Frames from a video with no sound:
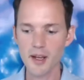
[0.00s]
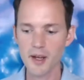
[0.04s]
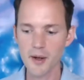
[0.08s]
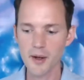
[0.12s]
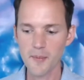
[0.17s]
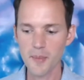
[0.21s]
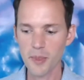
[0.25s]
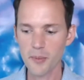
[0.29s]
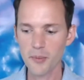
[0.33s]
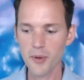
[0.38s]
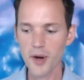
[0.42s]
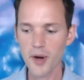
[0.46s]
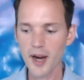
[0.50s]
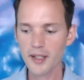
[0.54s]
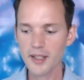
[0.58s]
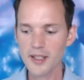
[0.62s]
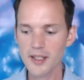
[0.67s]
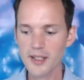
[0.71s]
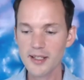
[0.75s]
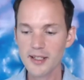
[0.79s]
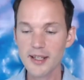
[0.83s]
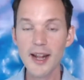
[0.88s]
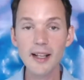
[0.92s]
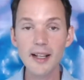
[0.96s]
practice
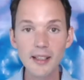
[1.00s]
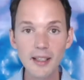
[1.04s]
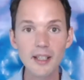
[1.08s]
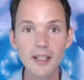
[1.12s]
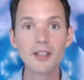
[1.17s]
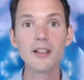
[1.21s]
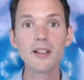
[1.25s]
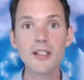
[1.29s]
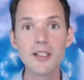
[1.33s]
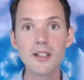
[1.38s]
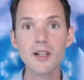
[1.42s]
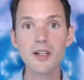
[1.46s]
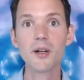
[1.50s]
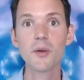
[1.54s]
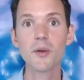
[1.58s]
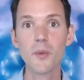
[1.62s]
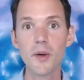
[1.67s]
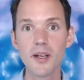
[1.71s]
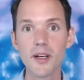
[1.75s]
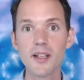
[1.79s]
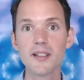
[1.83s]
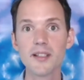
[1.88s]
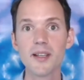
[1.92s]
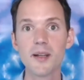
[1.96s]
and I literally started
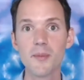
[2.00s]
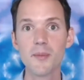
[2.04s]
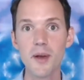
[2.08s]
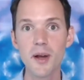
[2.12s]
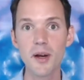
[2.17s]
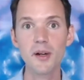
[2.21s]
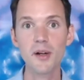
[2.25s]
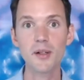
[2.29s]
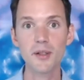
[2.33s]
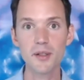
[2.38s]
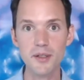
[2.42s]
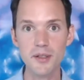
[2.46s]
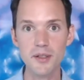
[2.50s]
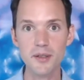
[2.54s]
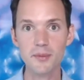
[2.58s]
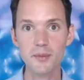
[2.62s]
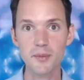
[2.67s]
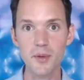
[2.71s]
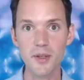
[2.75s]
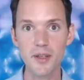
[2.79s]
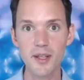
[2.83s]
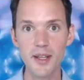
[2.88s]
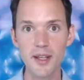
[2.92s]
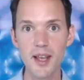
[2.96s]
witnessing miracles
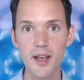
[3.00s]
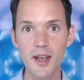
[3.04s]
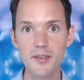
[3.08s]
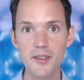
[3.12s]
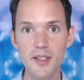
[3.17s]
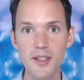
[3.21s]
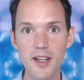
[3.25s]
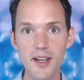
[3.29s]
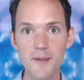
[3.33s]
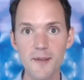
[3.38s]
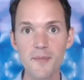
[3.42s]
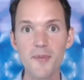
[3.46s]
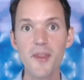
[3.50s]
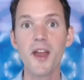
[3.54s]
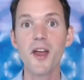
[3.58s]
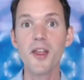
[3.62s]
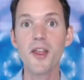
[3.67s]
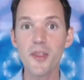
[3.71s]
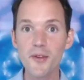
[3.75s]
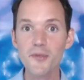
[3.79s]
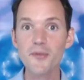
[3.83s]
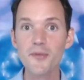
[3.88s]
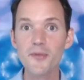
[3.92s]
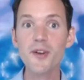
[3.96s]
with EFT.
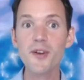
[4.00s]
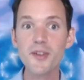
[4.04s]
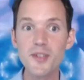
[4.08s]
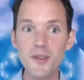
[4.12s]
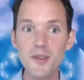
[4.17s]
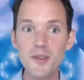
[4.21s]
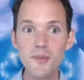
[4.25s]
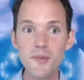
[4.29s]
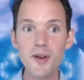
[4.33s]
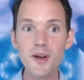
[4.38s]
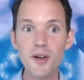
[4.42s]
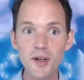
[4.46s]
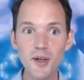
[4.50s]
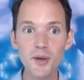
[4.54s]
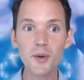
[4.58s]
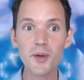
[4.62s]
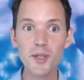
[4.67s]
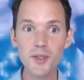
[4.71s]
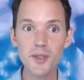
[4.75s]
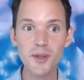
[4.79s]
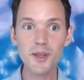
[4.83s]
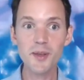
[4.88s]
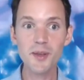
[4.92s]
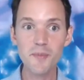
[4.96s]
The first miracle
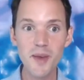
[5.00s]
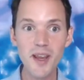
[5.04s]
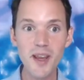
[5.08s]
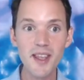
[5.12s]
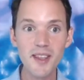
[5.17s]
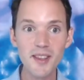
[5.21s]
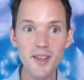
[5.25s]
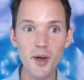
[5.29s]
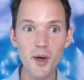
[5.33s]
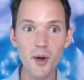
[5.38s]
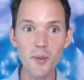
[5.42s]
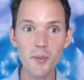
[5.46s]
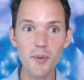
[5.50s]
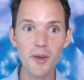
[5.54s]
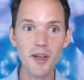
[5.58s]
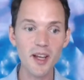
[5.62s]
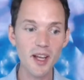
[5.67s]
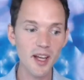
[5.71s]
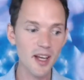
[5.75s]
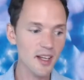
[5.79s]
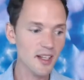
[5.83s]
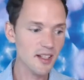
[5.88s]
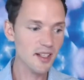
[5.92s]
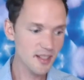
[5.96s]
was with me though,
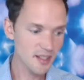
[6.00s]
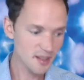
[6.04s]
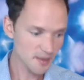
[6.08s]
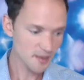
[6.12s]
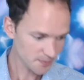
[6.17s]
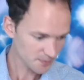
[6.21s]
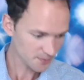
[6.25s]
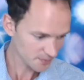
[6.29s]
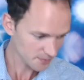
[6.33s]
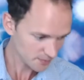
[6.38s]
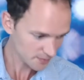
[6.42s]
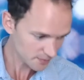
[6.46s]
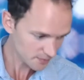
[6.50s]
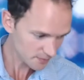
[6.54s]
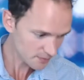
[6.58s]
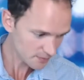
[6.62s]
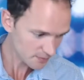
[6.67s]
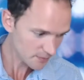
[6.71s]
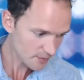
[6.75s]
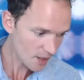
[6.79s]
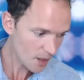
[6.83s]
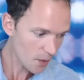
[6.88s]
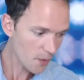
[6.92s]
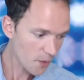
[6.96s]
because
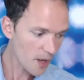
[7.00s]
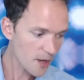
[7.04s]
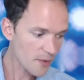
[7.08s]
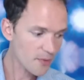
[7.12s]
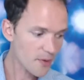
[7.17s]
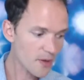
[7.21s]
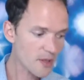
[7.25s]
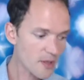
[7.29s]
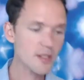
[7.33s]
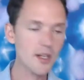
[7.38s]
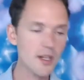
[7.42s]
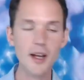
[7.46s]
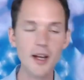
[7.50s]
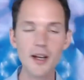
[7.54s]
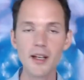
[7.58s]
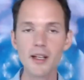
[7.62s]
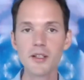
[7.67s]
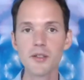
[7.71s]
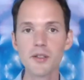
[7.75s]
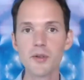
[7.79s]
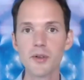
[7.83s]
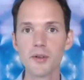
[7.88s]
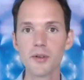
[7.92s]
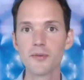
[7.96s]
when I first got
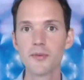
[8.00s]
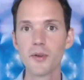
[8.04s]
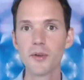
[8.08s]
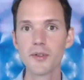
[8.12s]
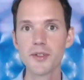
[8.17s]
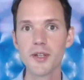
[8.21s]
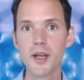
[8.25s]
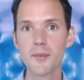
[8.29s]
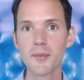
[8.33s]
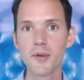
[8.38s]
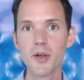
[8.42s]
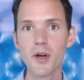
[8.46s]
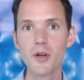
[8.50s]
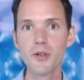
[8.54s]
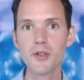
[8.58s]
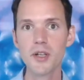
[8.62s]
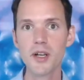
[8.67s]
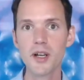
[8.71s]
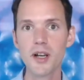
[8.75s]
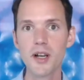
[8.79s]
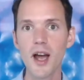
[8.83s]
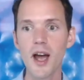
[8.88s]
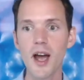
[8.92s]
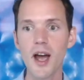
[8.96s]
into a full time
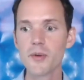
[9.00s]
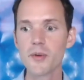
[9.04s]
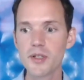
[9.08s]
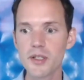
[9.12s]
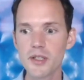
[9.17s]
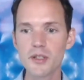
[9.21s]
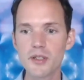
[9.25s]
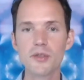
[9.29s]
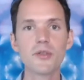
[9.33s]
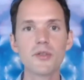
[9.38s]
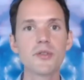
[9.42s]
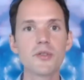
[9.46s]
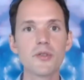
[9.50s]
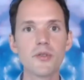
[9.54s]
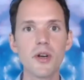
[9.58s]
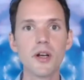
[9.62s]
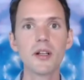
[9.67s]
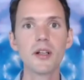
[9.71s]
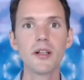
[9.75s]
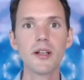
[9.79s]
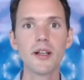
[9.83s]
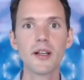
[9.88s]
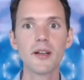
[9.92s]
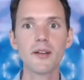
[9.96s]
coaching, I was still
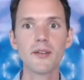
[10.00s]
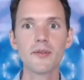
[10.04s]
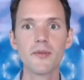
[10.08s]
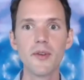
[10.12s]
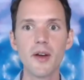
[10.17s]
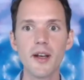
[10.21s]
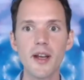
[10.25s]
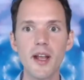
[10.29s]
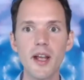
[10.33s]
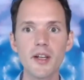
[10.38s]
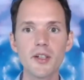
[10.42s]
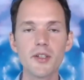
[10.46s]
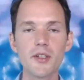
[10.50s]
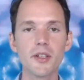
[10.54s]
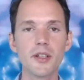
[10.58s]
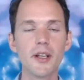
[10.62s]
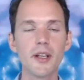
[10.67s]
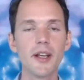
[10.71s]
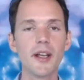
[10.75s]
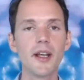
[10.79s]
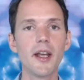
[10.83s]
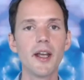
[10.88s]
struggling financially.